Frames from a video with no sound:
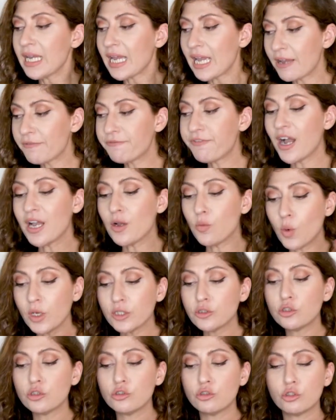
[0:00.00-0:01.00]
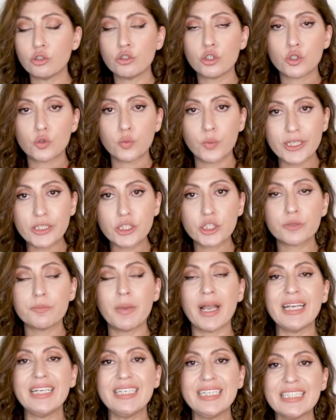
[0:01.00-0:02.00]
If I wanted to switch
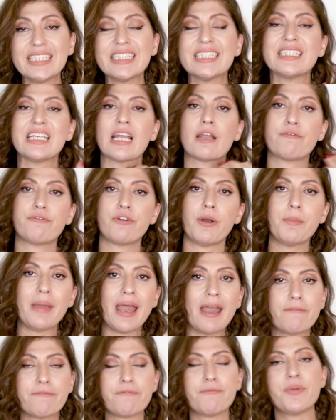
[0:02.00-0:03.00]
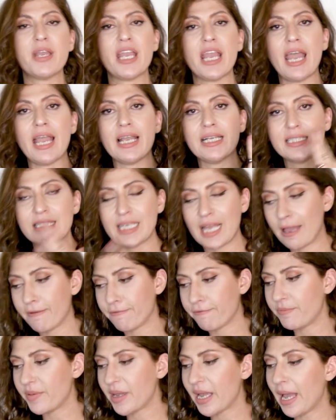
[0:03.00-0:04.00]
my listing from FBA to
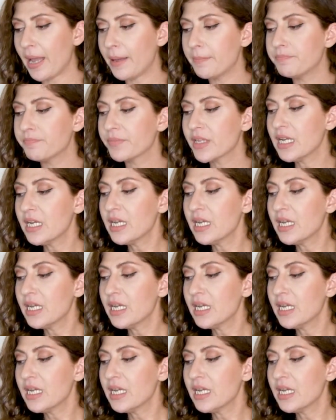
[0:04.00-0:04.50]
FBM,